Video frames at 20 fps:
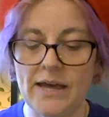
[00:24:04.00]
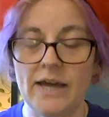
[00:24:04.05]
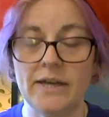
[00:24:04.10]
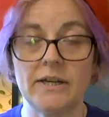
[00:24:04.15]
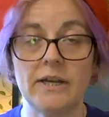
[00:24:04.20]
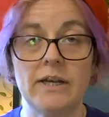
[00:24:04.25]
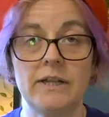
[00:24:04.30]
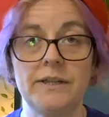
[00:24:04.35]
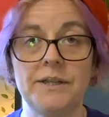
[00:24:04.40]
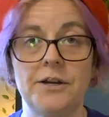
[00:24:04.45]

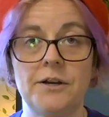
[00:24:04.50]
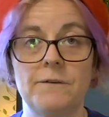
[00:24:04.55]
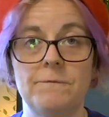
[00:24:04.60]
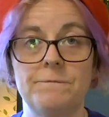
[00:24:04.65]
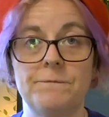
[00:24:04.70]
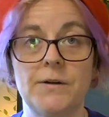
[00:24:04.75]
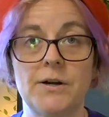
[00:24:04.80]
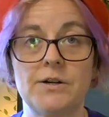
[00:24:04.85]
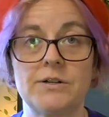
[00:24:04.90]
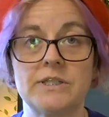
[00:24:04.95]
that clear
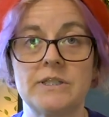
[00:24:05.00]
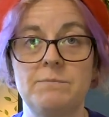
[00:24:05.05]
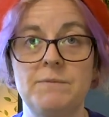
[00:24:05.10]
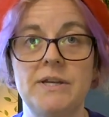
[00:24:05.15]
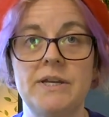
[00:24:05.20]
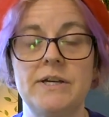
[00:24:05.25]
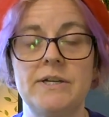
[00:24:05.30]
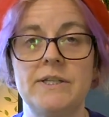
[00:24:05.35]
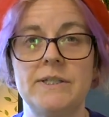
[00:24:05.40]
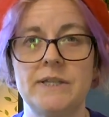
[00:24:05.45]
first
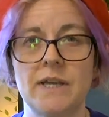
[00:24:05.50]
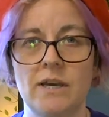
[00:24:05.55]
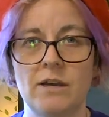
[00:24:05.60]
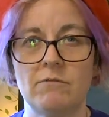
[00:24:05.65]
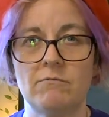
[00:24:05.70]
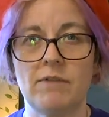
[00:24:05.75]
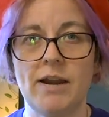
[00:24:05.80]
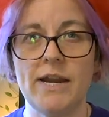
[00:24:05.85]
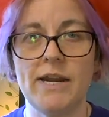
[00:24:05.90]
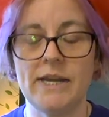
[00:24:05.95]
because
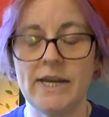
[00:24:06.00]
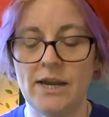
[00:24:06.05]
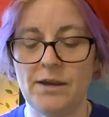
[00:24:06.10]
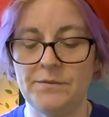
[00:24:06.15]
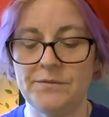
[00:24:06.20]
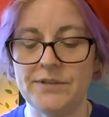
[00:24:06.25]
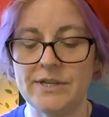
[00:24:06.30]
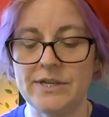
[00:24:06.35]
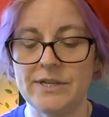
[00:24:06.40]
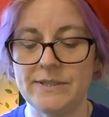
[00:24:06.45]
right
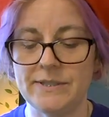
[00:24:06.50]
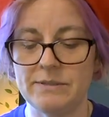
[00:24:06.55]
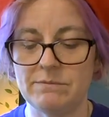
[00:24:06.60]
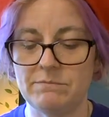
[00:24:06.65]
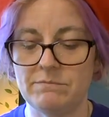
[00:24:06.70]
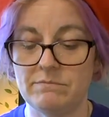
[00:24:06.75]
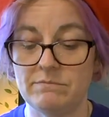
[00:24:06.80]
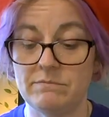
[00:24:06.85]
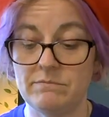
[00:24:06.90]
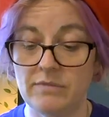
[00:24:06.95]
now these,
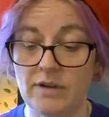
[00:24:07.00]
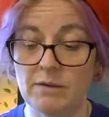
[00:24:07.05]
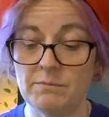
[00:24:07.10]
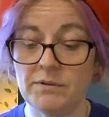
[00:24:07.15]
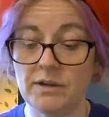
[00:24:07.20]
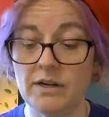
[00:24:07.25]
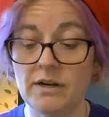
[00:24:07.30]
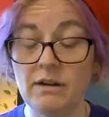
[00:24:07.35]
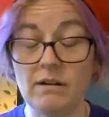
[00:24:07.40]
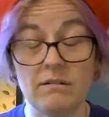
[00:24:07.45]
I'm
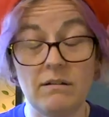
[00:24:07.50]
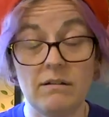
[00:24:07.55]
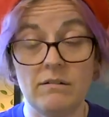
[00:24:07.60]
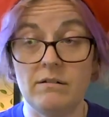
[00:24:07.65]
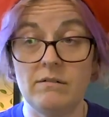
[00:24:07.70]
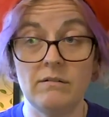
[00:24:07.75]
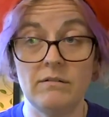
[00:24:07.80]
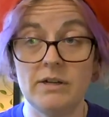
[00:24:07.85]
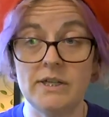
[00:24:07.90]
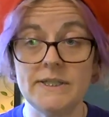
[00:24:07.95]
going to,
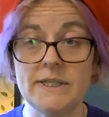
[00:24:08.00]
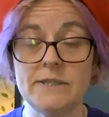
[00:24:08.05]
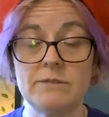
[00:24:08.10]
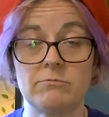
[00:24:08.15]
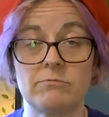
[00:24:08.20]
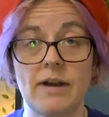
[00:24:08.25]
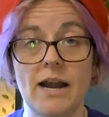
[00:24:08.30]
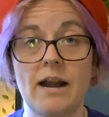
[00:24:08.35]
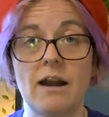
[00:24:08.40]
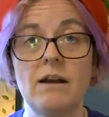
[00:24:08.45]
this is
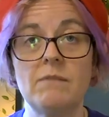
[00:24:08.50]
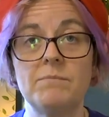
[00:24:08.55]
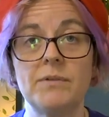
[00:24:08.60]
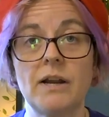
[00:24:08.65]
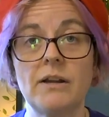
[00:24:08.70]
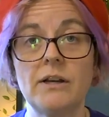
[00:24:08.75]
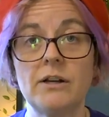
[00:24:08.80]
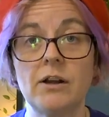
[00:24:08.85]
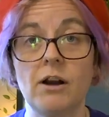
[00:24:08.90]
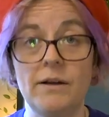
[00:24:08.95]
rare, but
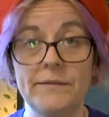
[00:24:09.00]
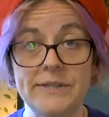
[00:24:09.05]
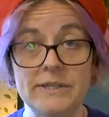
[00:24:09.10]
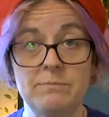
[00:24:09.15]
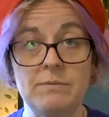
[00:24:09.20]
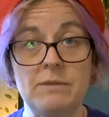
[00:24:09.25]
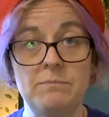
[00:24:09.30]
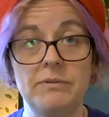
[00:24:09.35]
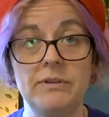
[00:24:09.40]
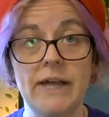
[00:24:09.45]
I'm going to call these
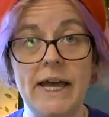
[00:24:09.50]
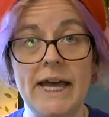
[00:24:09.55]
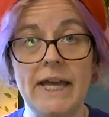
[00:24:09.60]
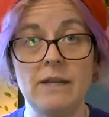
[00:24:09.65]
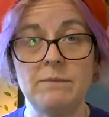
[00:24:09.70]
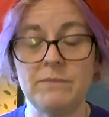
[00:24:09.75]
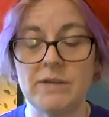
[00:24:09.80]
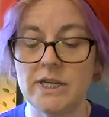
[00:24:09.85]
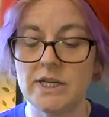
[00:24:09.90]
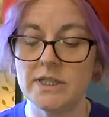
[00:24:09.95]
people
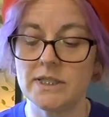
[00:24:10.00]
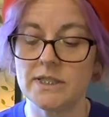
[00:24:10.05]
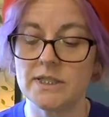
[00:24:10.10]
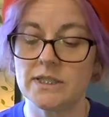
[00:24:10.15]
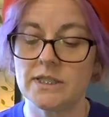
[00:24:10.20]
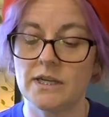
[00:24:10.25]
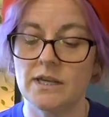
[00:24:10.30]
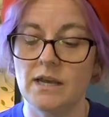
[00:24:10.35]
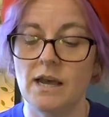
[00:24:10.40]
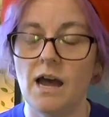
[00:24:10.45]

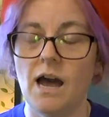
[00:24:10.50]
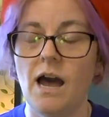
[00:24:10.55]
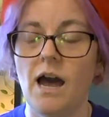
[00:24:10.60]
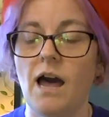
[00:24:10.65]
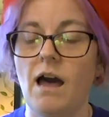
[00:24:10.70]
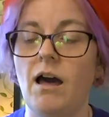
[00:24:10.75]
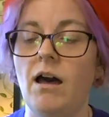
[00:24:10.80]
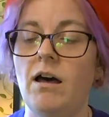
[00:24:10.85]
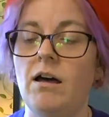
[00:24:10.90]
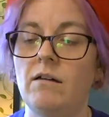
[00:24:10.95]
enemies,
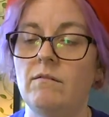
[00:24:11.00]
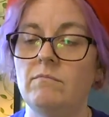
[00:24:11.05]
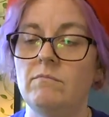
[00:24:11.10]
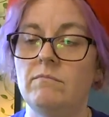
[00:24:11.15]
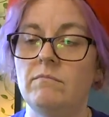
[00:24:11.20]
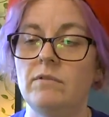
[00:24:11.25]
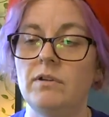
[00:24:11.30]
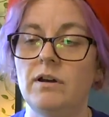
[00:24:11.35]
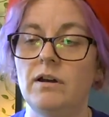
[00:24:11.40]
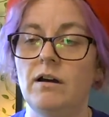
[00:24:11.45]

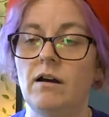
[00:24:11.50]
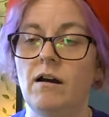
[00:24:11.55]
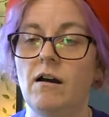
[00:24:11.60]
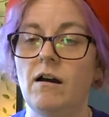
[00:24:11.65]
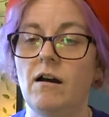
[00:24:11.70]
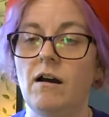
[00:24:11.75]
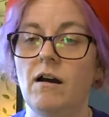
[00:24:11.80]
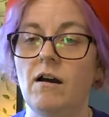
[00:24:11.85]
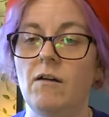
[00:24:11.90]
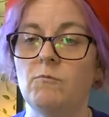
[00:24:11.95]
um,
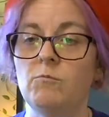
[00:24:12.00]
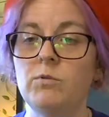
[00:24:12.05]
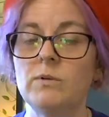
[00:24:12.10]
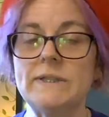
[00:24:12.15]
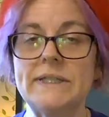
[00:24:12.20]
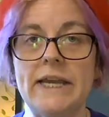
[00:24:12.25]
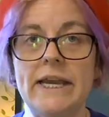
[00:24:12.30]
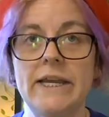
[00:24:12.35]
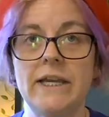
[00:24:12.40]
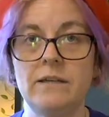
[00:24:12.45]
will
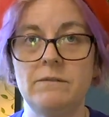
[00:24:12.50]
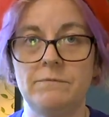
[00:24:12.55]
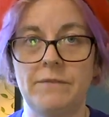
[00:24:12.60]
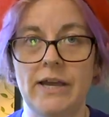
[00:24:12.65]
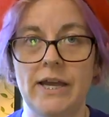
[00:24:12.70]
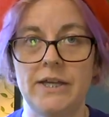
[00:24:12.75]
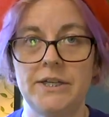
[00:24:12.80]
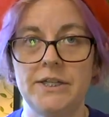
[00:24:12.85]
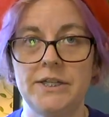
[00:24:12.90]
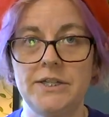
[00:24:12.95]
take
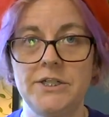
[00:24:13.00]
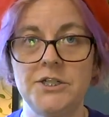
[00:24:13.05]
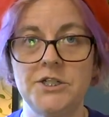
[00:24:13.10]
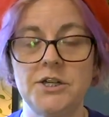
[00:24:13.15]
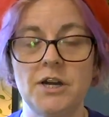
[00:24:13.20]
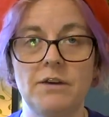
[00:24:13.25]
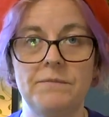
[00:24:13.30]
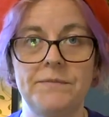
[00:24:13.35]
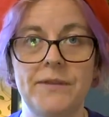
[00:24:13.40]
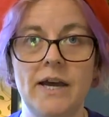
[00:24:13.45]
advantage
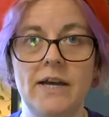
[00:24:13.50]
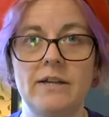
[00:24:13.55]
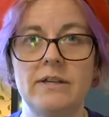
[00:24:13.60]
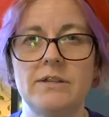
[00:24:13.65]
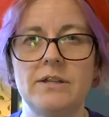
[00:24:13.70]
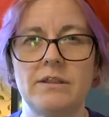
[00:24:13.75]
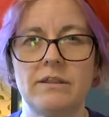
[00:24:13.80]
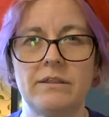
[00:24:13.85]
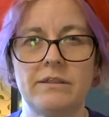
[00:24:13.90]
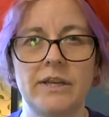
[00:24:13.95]
of that
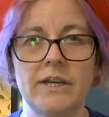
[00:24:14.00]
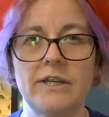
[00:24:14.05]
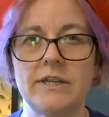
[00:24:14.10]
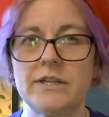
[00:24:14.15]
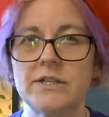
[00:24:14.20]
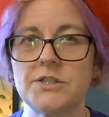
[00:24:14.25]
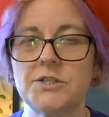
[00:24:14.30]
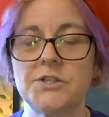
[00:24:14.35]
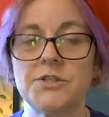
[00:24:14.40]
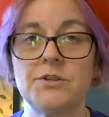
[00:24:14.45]

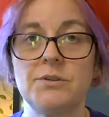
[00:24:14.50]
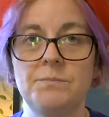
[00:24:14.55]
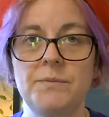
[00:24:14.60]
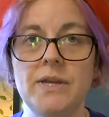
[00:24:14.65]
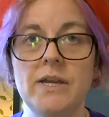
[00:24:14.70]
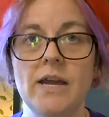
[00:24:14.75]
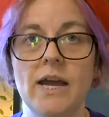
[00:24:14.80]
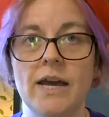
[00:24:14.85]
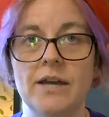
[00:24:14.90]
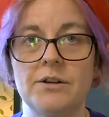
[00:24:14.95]
thick,
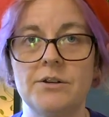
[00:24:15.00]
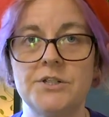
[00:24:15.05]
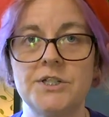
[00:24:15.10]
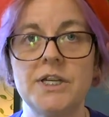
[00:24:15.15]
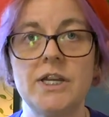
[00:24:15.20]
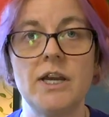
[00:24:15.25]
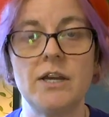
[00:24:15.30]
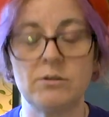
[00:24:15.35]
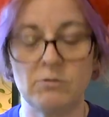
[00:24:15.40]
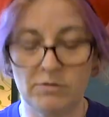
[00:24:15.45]
soupy
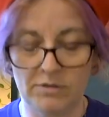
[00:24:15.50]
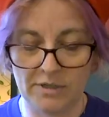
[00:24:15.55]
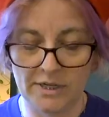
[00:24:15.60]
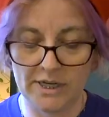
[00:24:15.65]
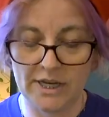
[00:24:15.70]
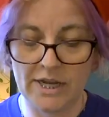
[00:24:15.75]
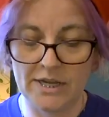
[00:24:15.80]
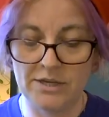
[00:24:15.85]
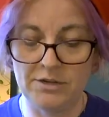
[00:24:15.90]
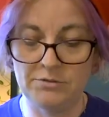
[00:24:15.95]
energy in order to
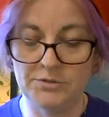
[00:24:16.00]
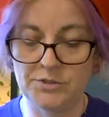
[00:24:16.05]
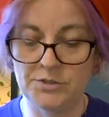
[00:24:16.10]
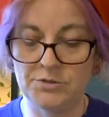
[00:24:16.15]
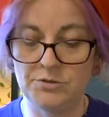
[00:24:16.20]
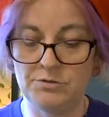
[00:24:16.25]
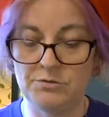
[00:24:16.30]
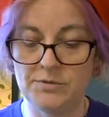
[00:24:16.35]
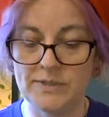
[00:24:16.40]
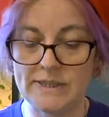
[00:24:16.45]
get you
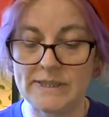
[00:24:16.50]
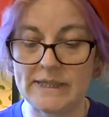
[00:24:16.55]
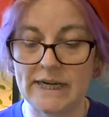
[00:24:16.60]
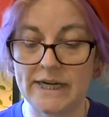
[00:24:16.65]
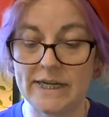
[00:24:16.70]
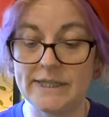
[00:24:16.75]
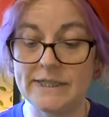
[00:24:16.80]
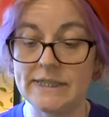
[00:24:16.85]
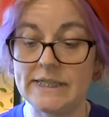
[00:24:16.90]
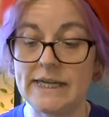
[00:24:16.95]
to
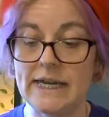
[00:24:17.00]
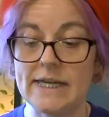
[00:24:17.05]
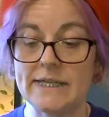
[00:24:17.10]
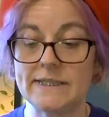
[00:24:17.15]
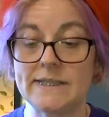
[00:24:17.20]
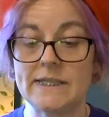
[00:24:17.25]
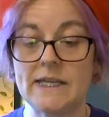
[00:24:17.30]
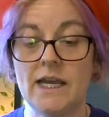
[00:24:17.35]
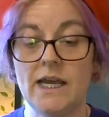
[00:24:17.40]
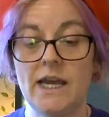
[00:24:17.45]
second
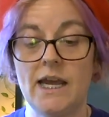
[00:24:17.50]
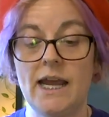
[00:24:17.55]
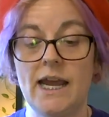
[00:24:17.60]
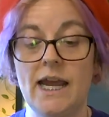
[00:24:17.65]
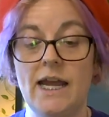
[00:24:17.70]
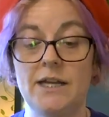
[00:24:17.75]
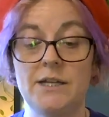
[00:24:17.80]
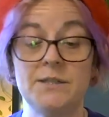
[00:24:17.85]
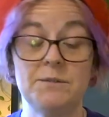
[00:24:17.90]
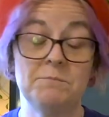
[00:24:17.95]
guess.
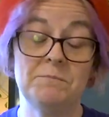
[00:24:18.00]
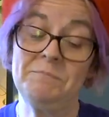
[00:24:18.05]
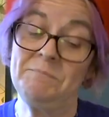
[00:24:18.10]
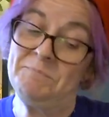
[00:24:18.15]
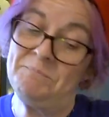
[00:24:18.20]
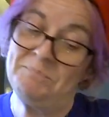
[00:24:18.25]
And